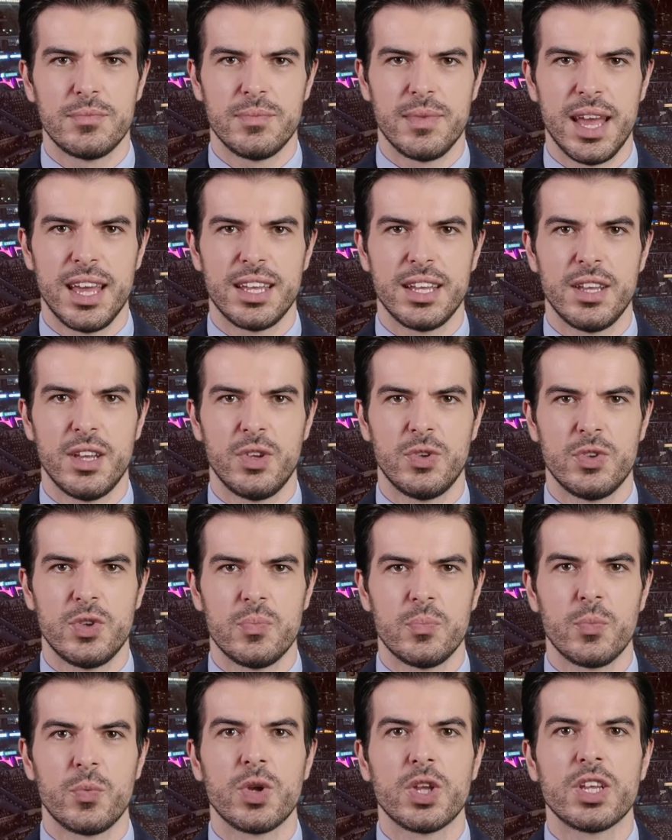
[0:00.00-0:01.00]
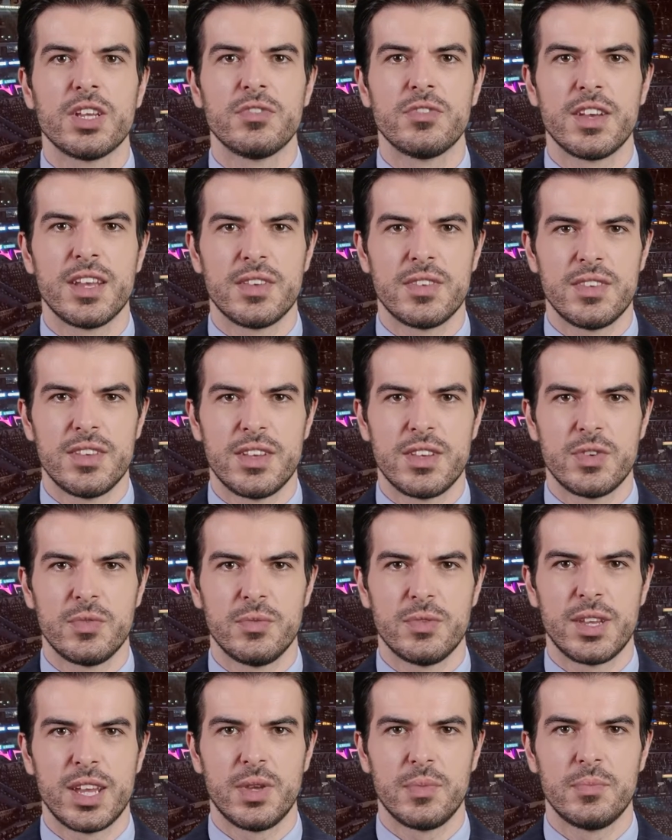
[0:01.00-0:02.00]
Betting on sporting events is
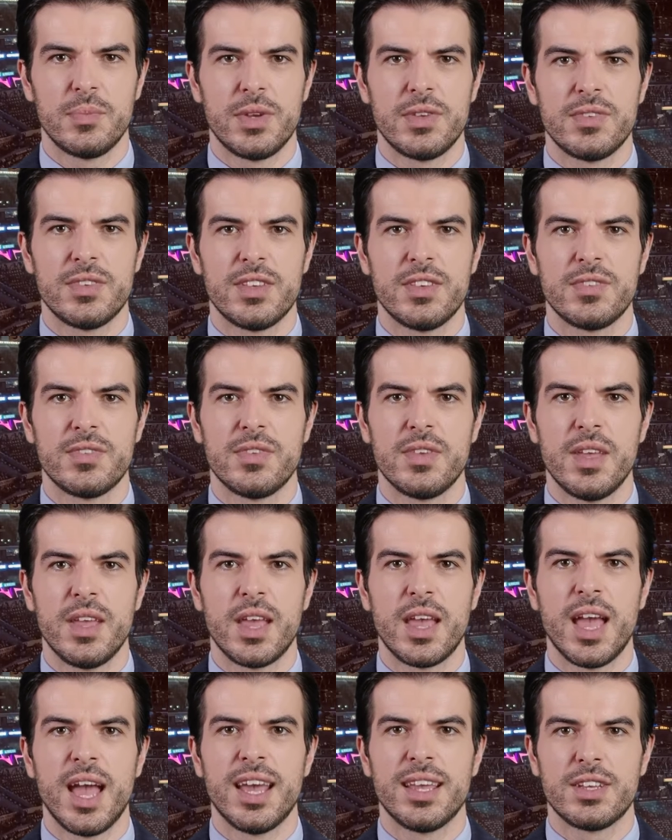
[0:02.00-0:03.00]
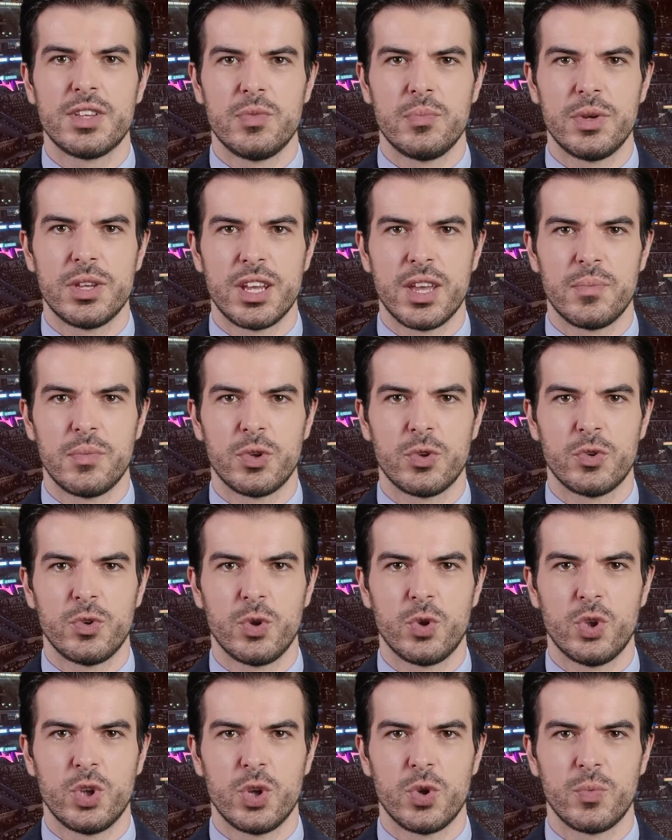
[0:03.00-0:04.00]
big business, and it's become a
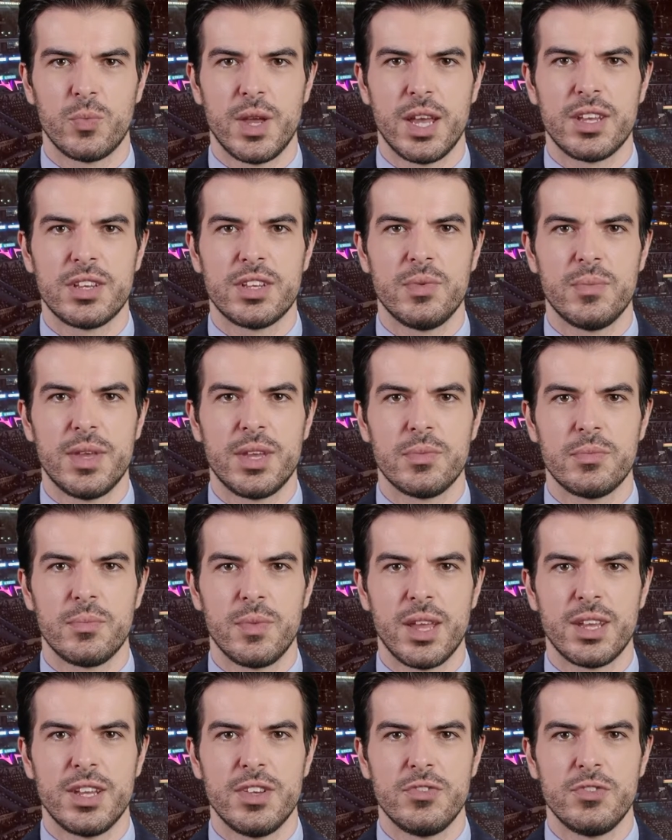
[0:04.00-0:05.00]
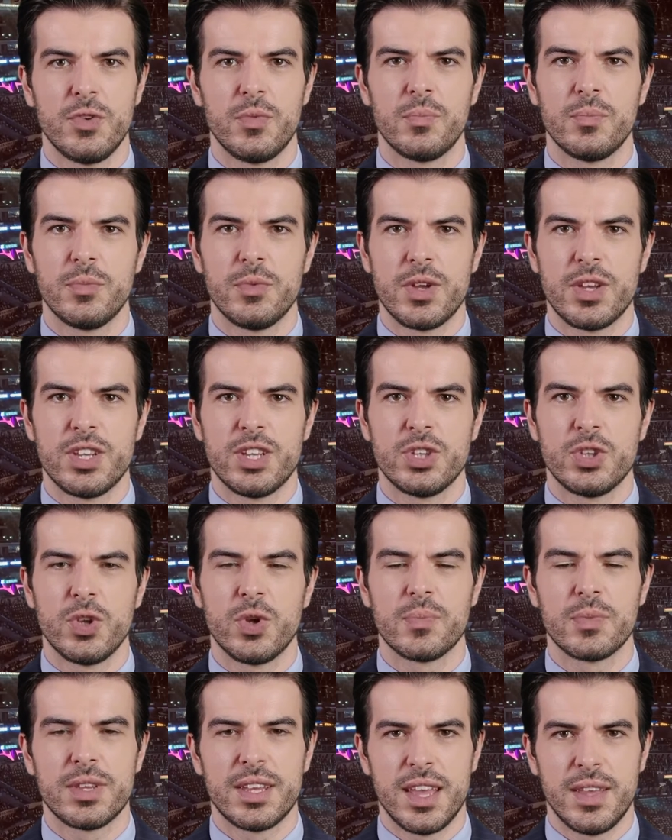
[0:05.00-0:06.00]
crucial way to make money from
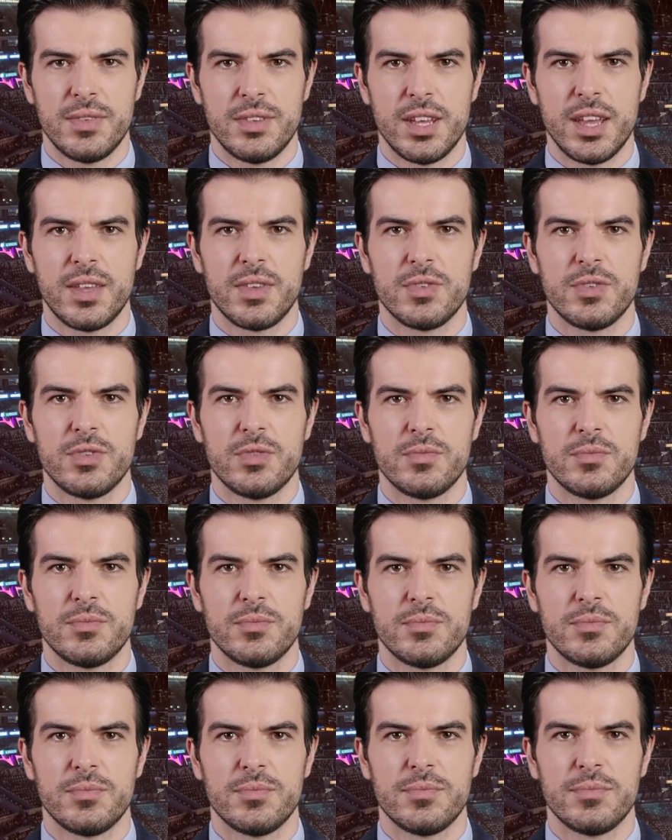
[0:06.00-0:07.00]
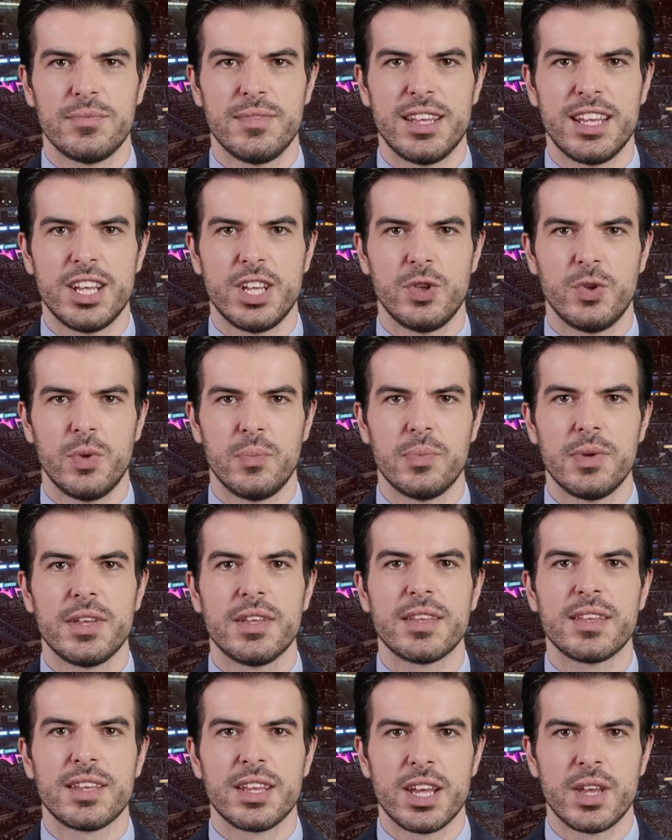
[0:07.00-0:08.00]
predetermined outcomes. The
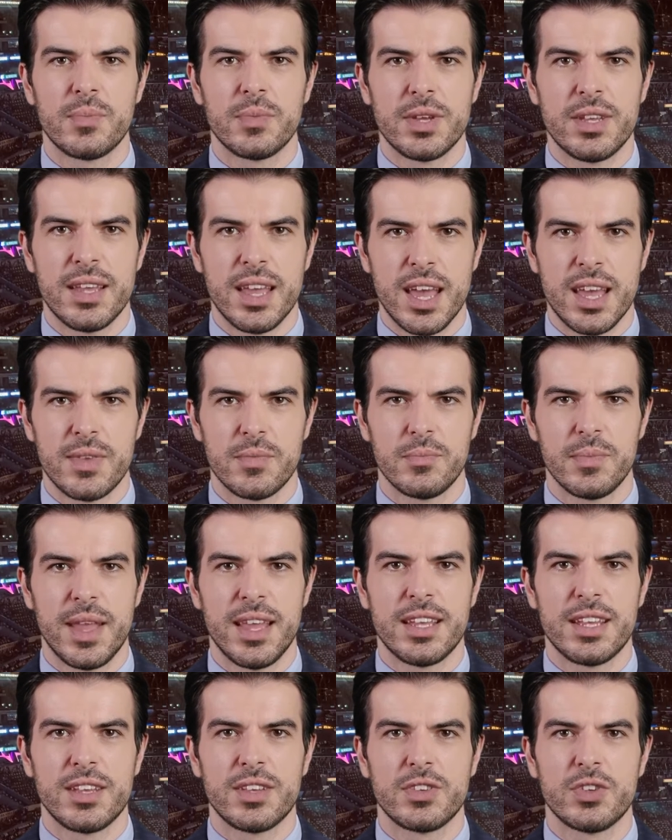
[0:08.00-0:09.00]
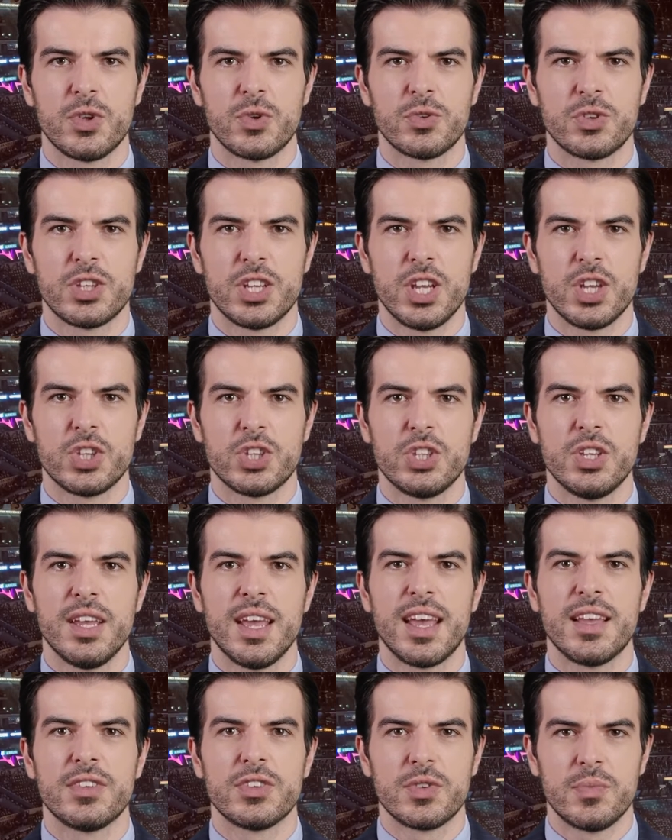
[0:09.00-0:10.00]
European Gaming and Betting Association
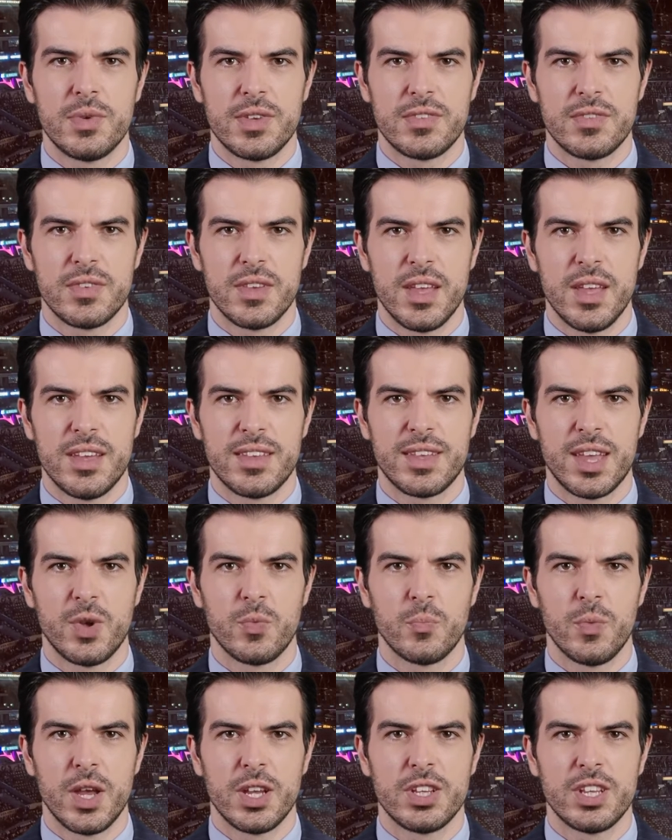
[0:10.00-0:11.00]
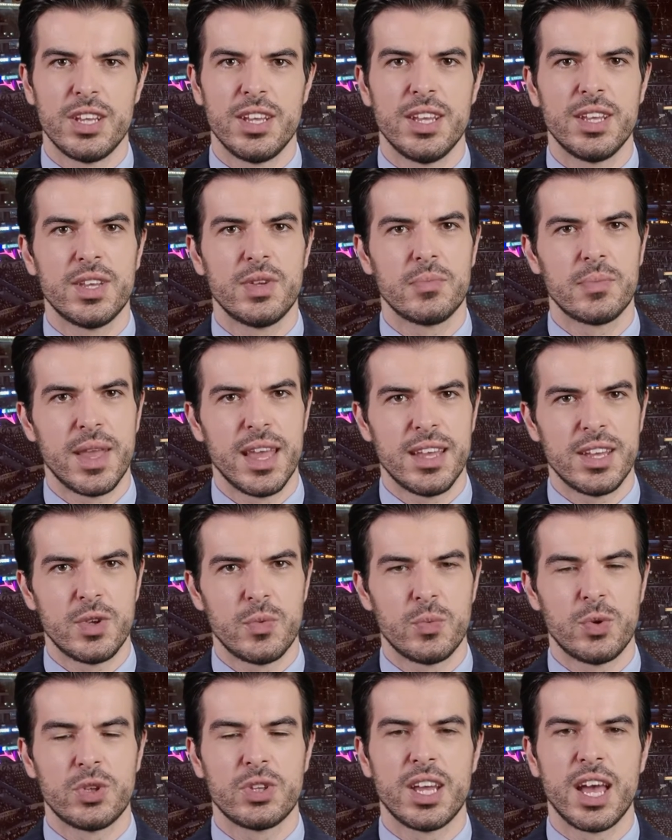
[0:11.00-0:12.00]
estimates that regulated
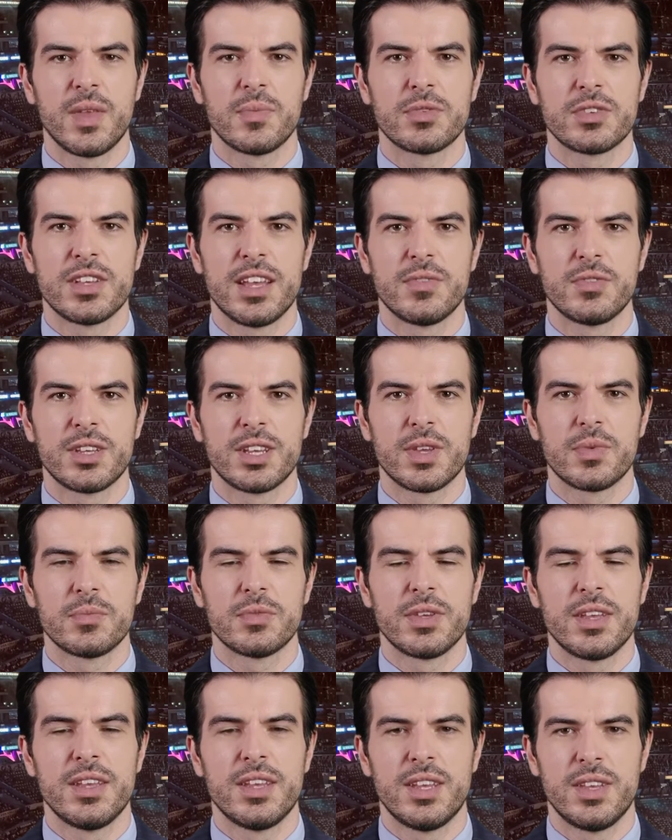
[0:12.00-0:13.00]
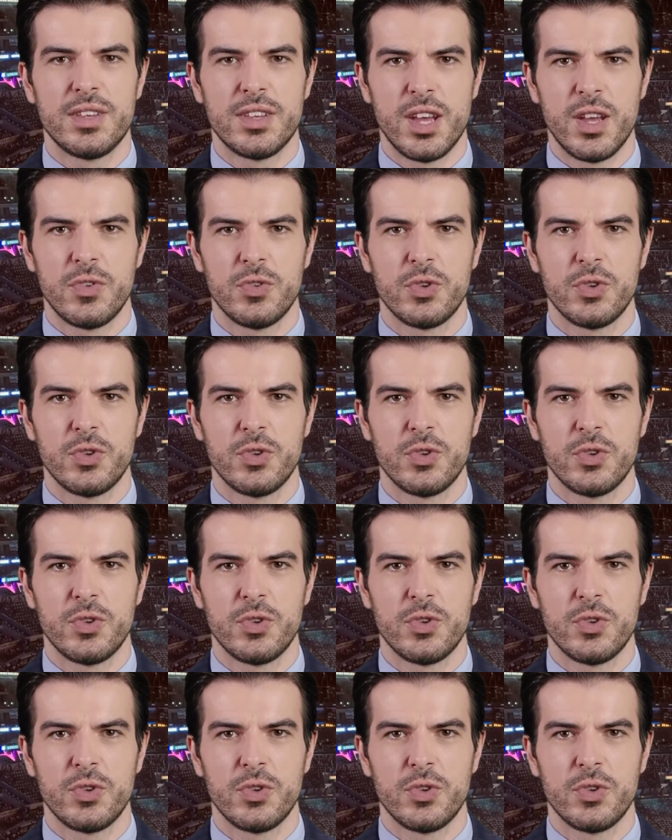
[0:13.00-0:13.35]
betting would top $70 billion